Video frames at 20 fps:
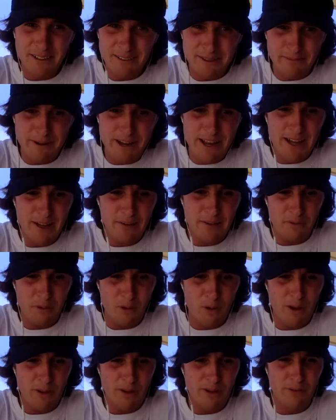So it's about
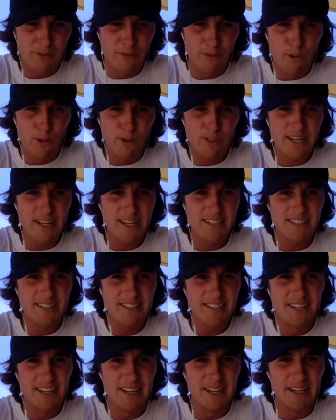either 14
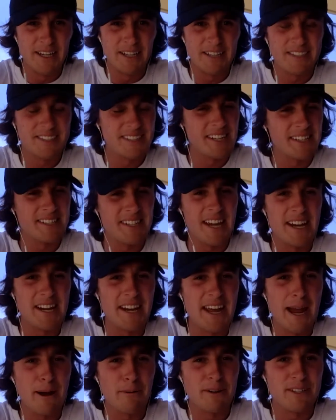to 16
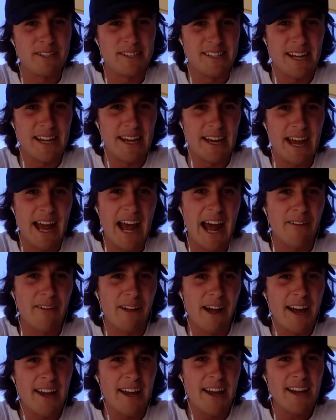hours to
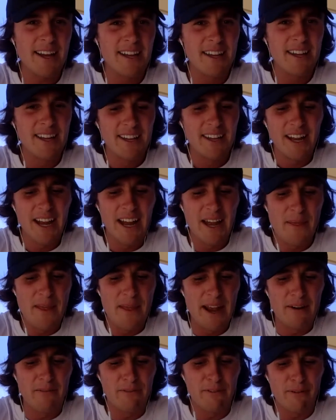LA, and
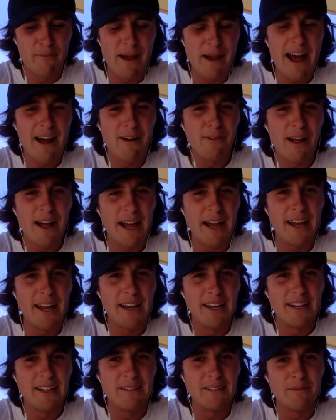then from LA,
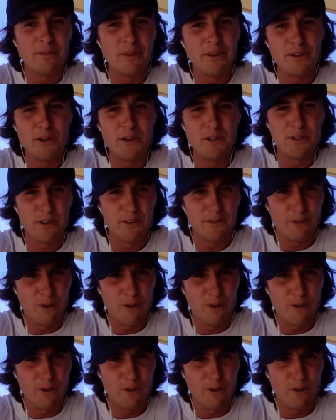I'd usually